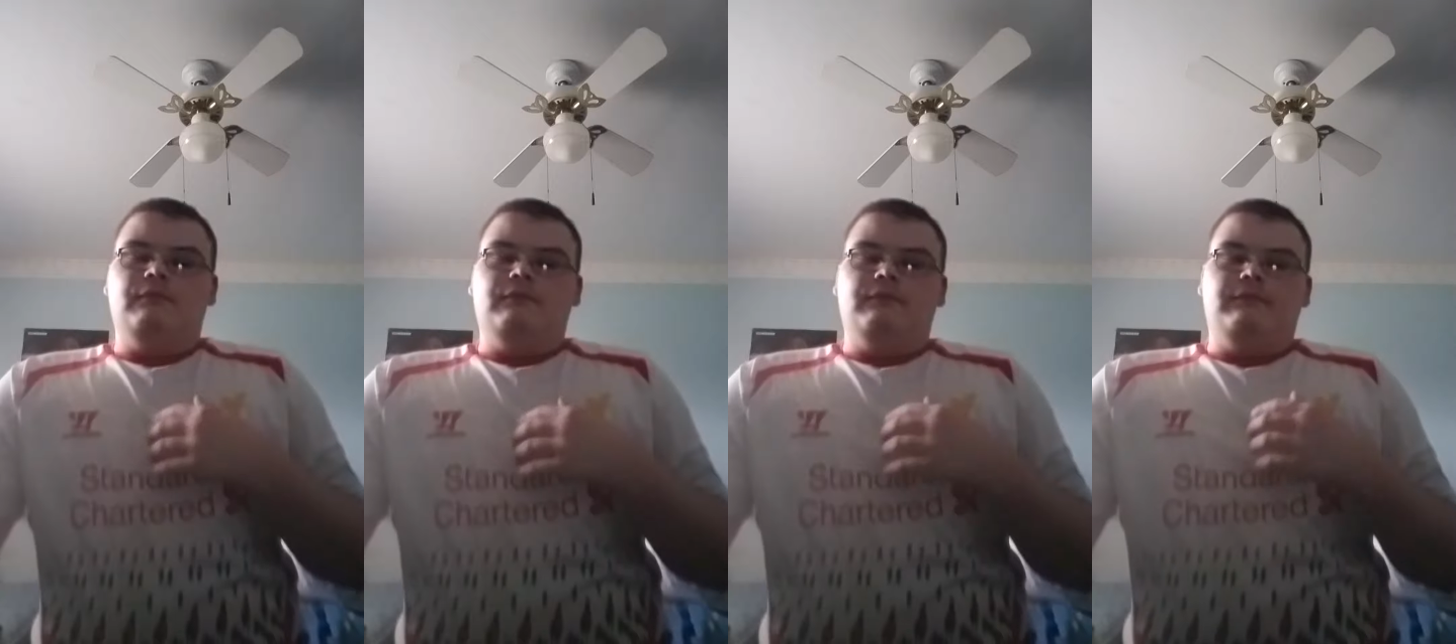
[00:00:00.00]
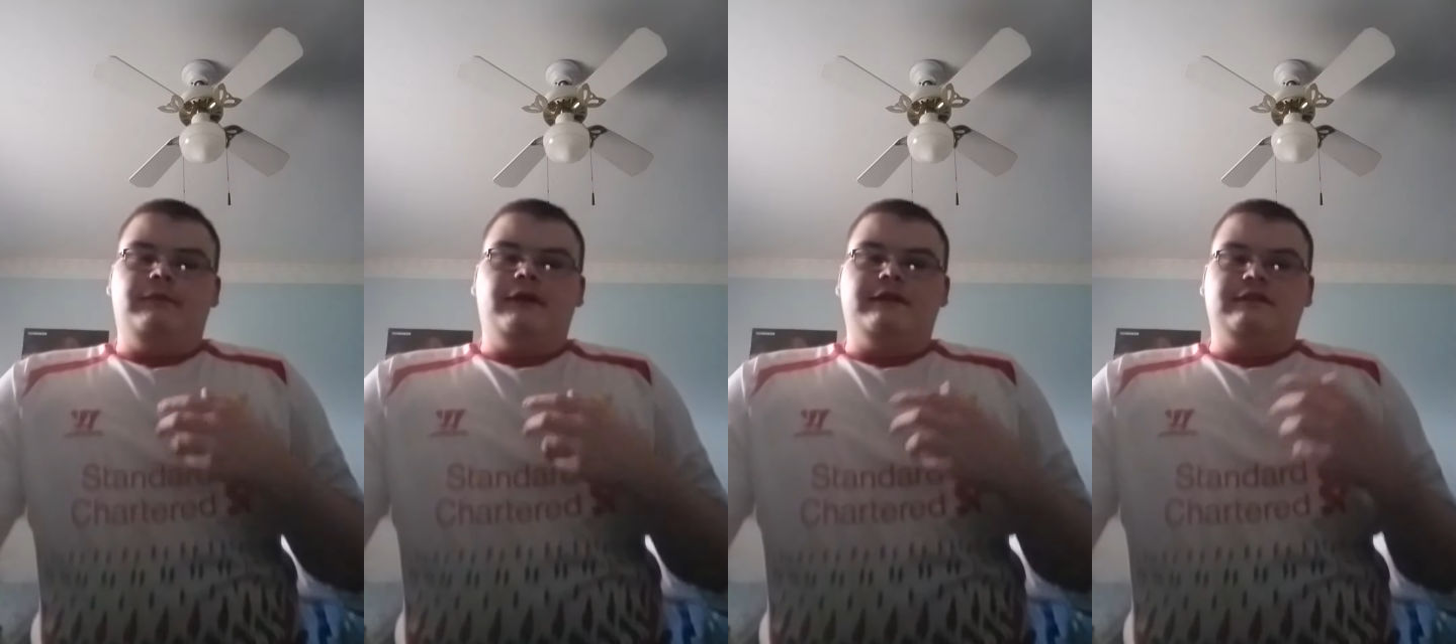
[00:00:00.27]

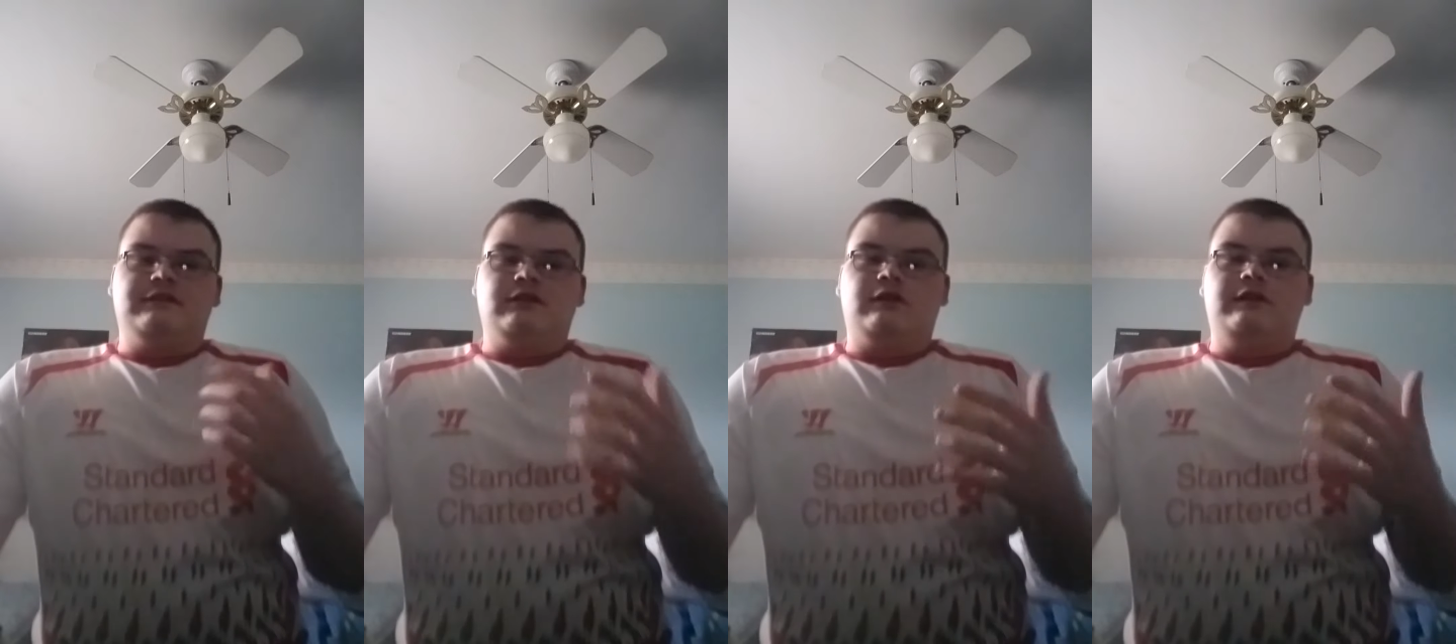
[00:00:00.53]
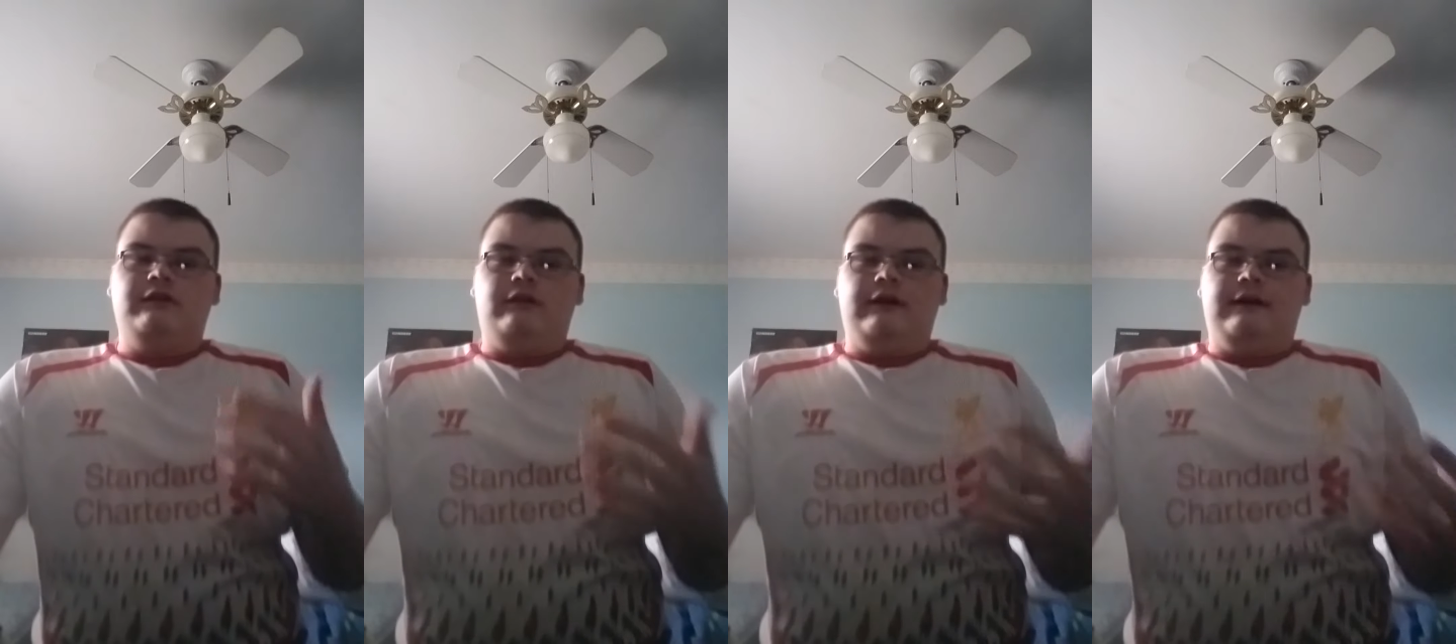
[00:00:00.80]
that
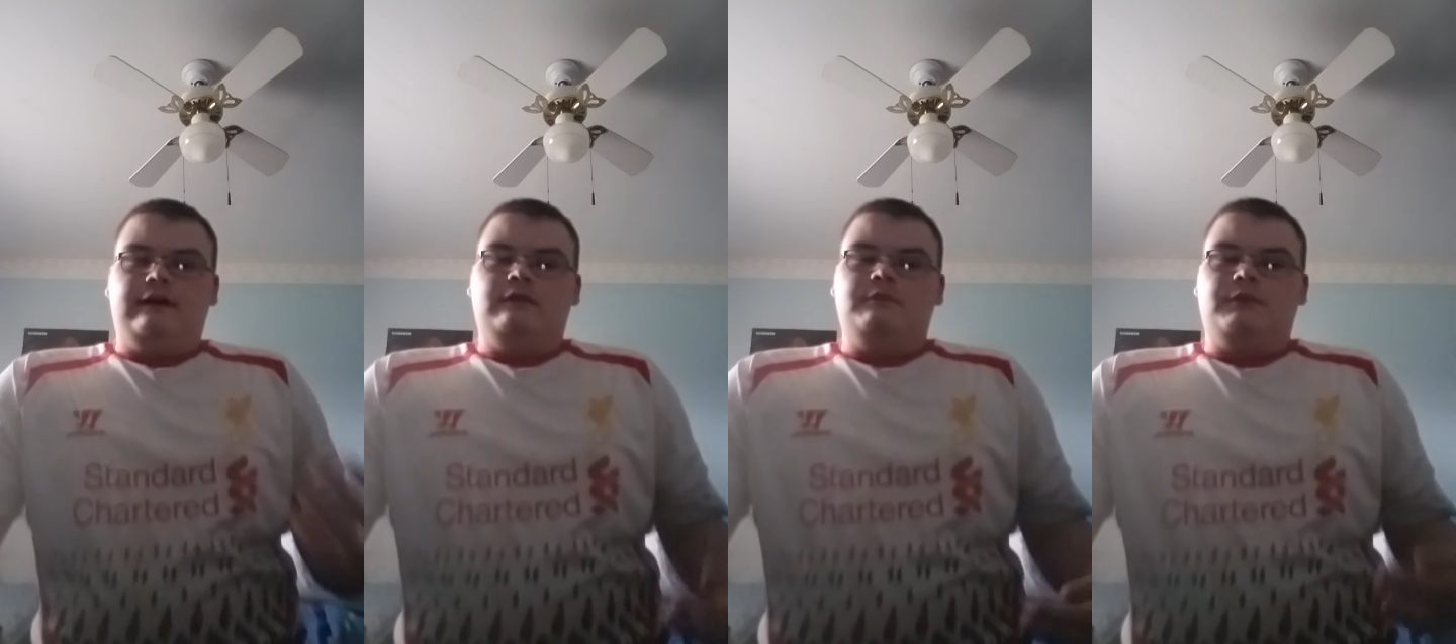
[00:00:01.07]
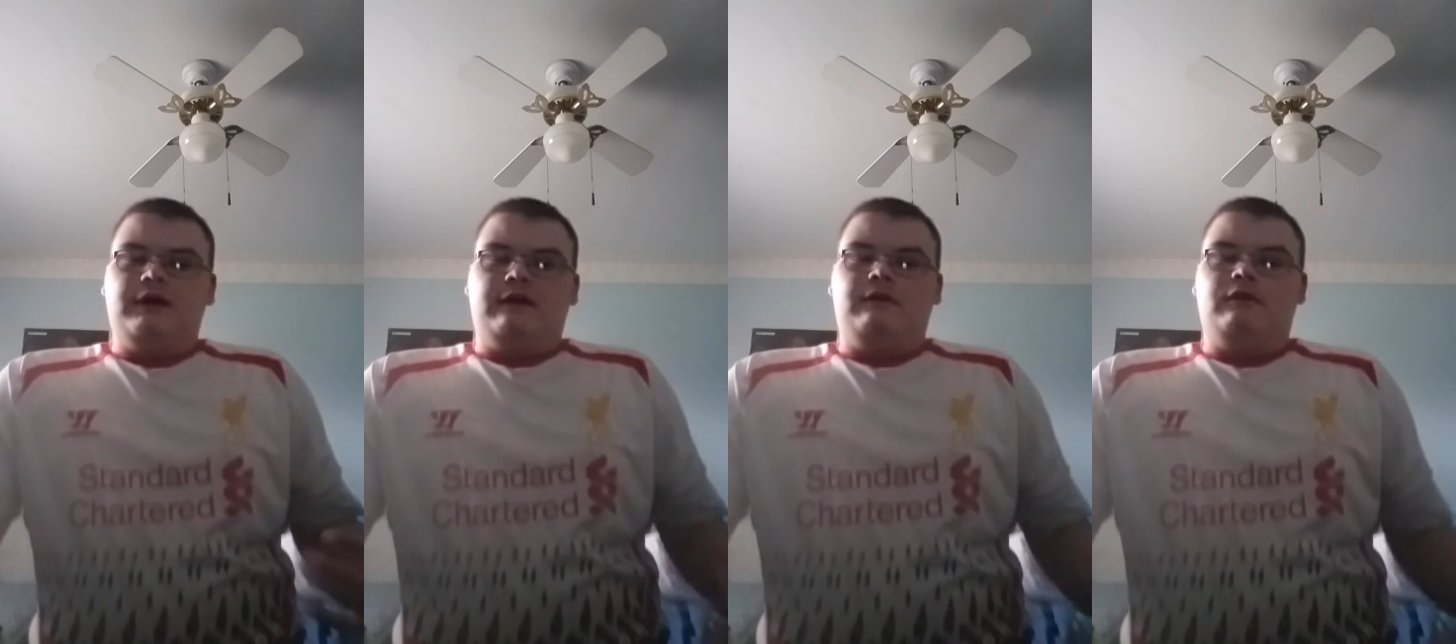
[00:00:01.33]
started
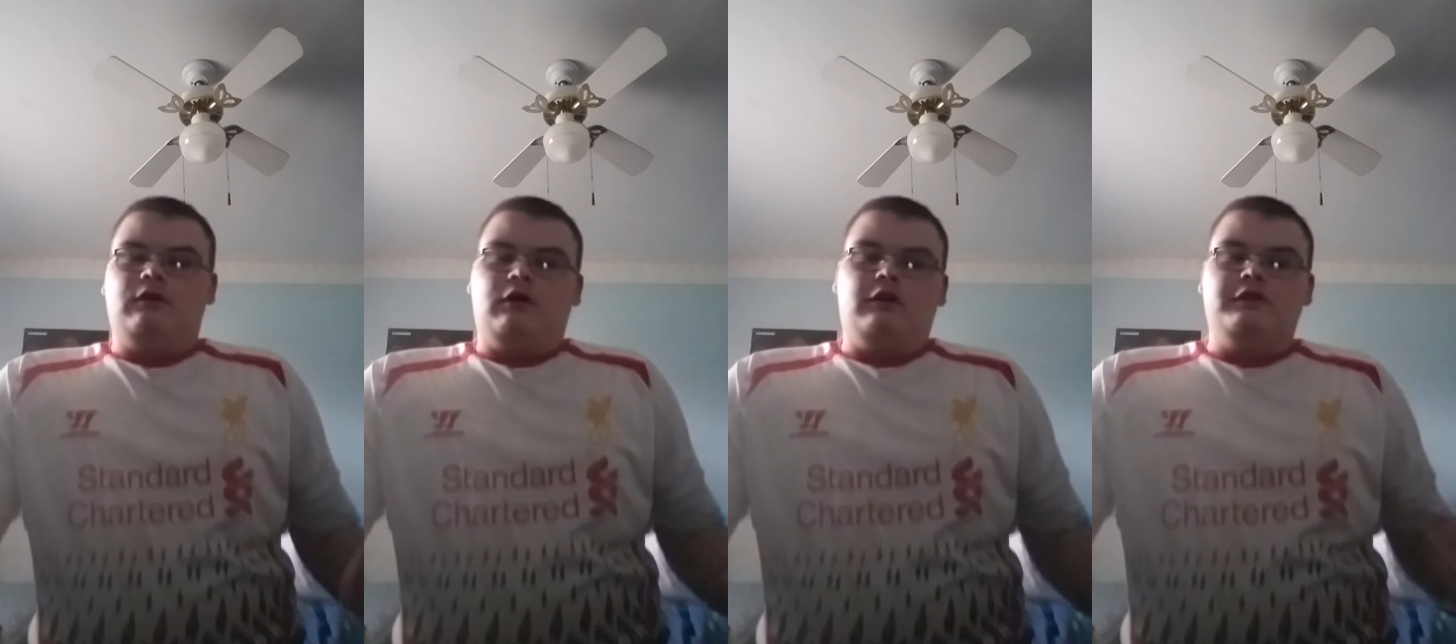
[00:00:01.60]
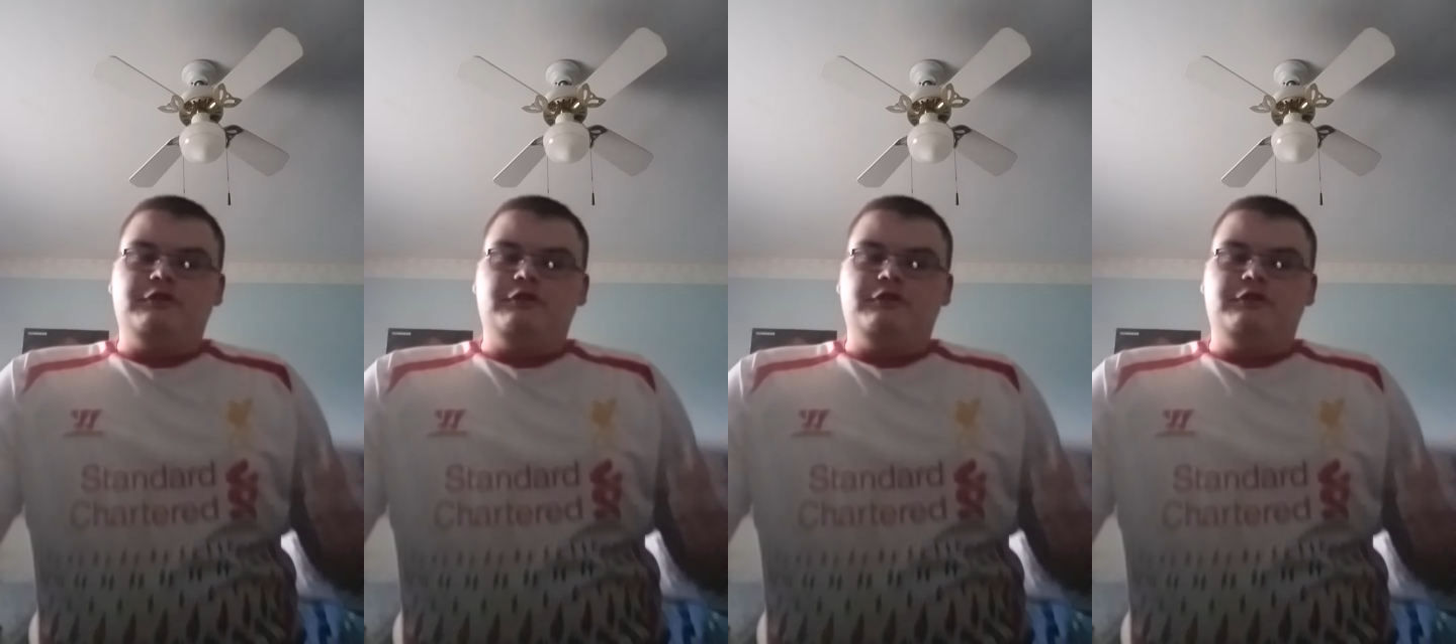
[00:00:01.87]
on all